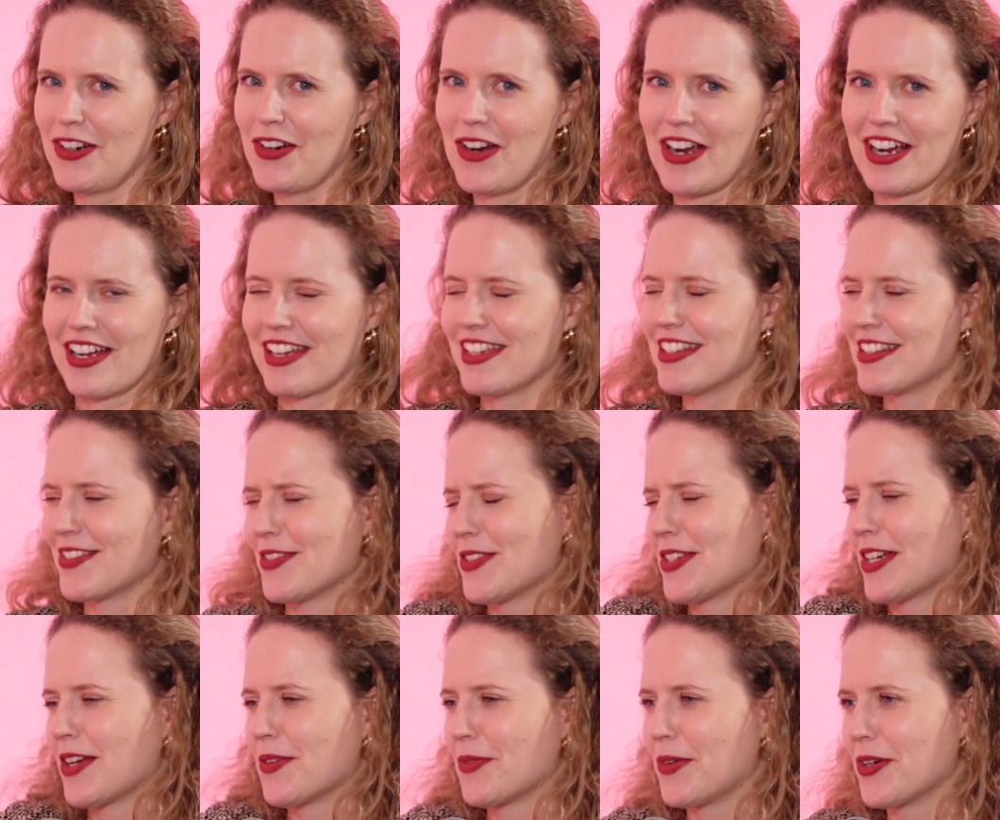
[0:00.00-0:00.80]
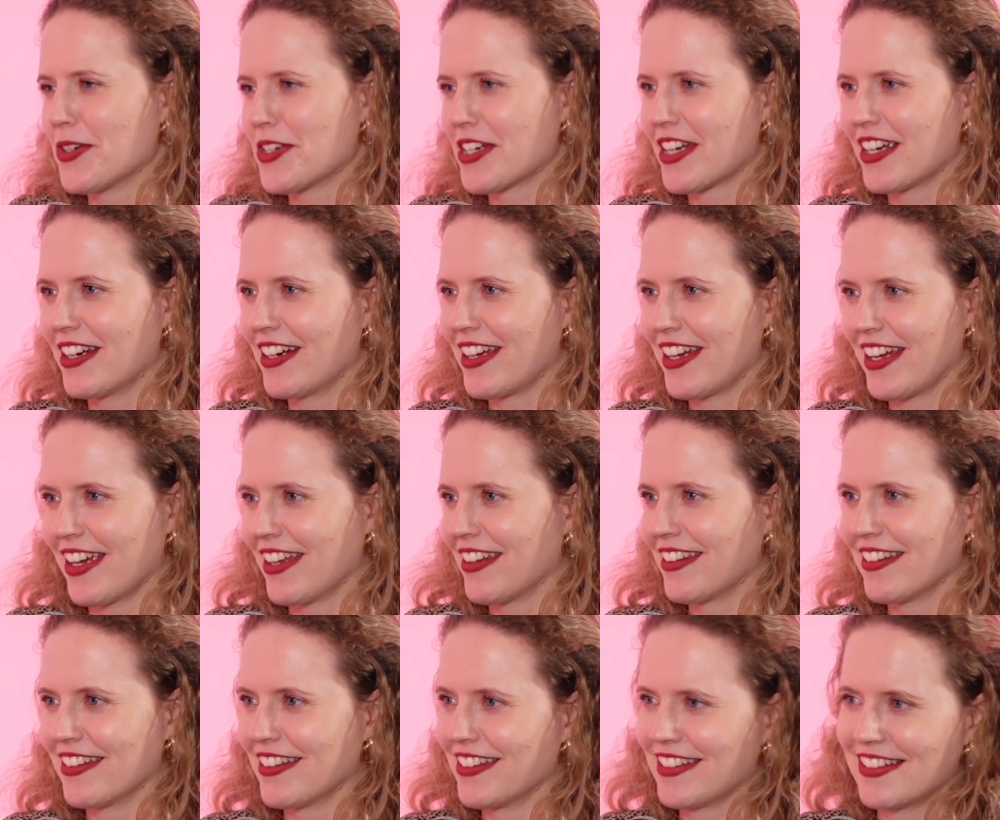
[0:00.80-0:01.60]
Our kids have started watching it
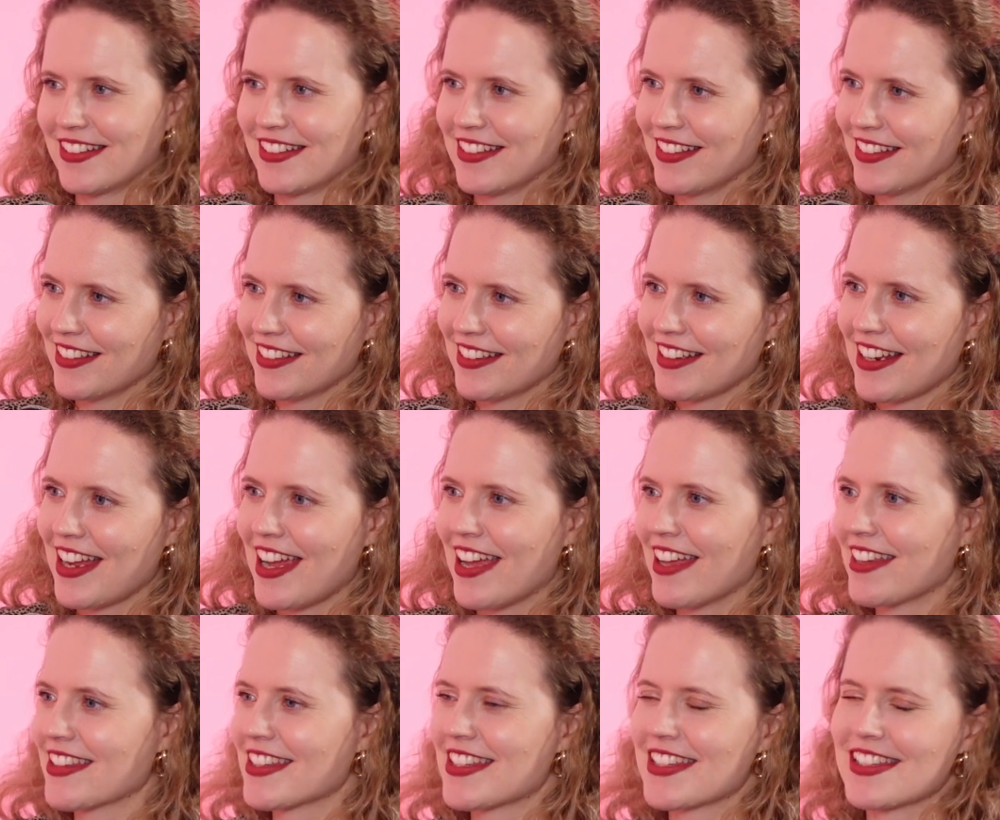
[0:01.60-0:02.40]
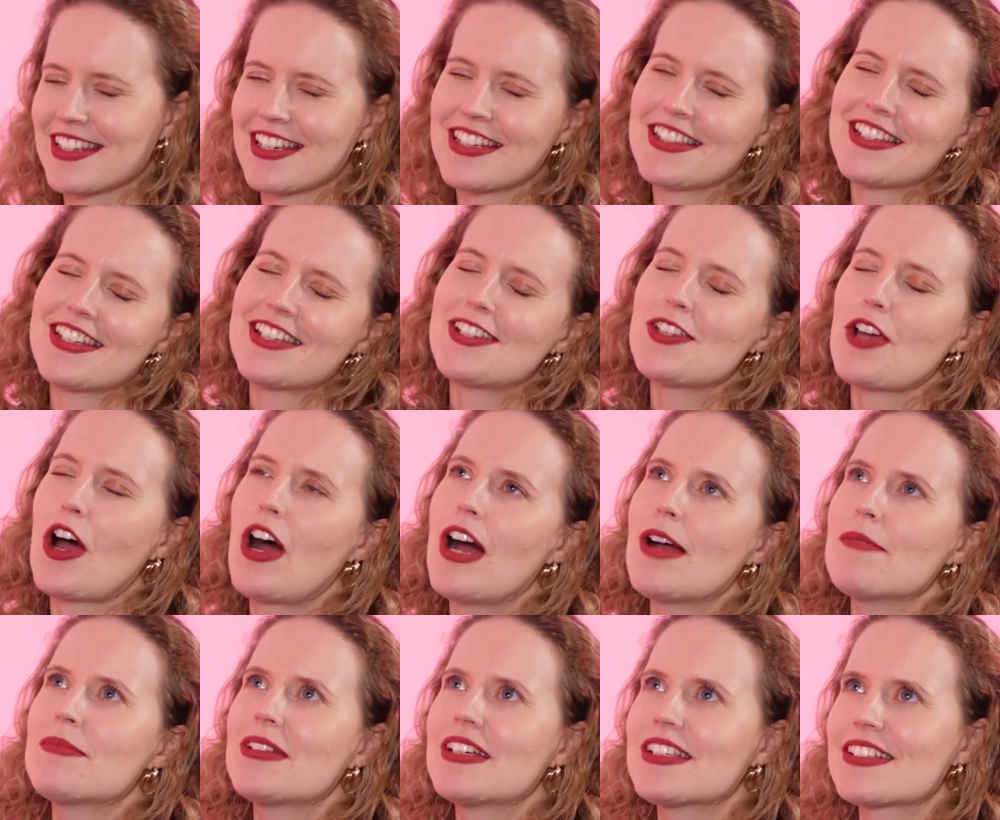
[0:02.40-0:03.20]
again. It's a
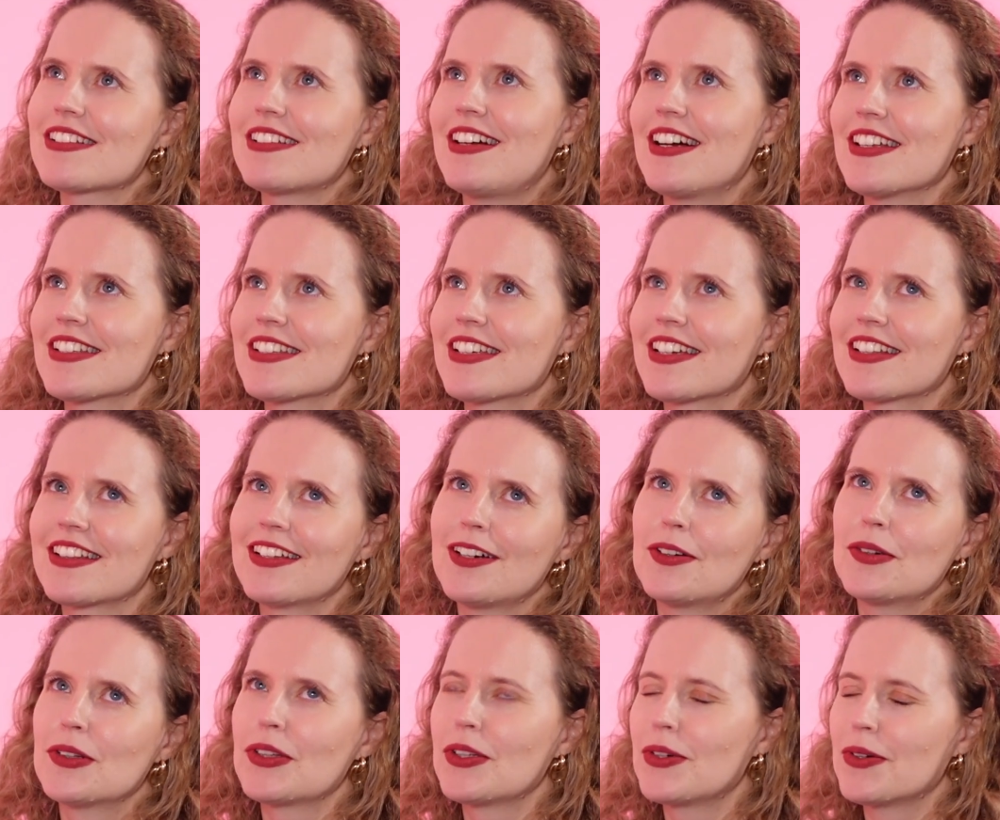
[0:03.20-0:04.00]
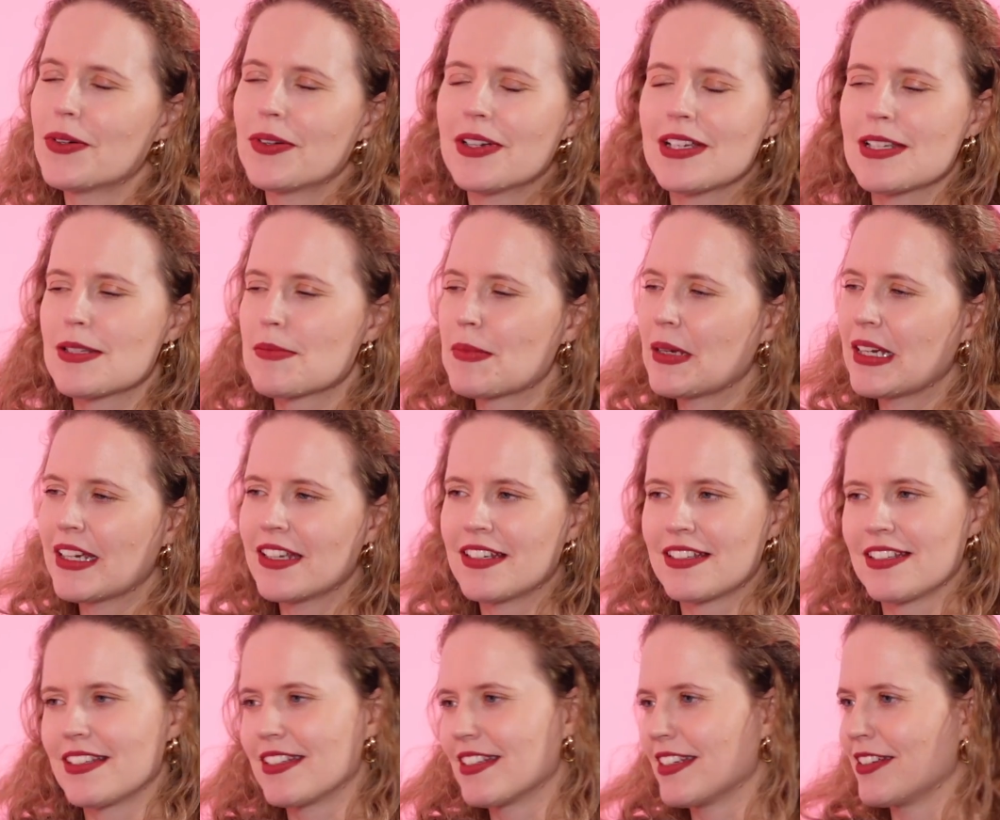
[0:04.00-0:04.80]
timeless classic that will always be a
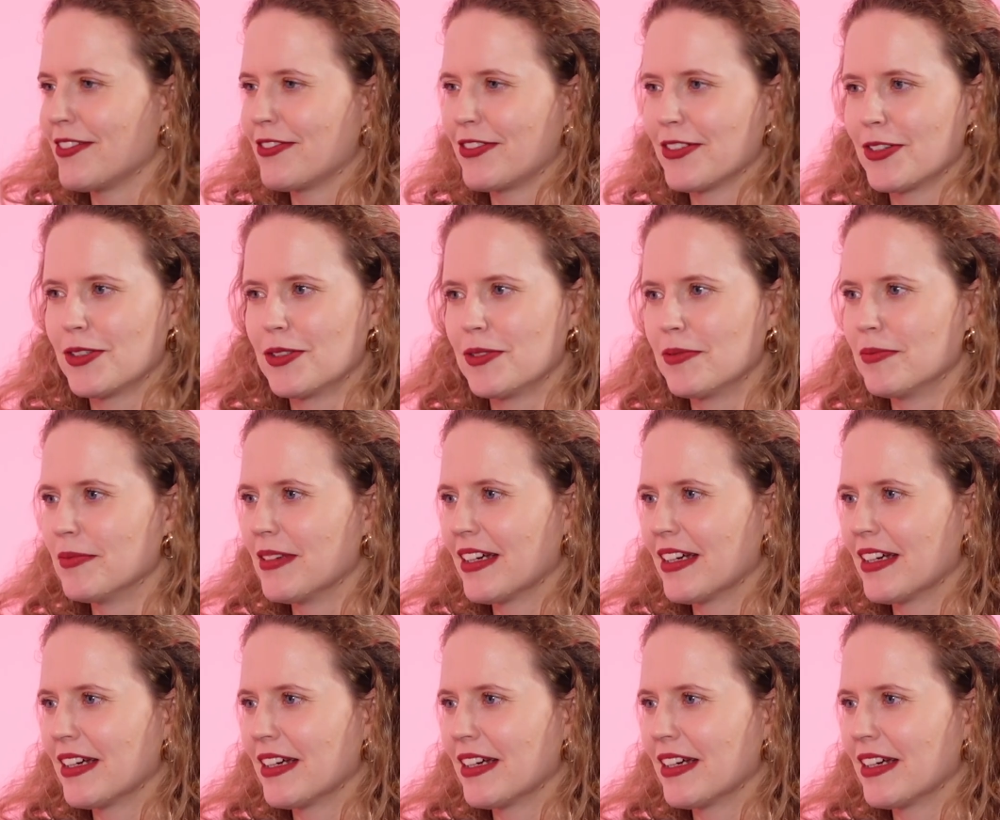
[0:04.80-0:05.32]
Disney film.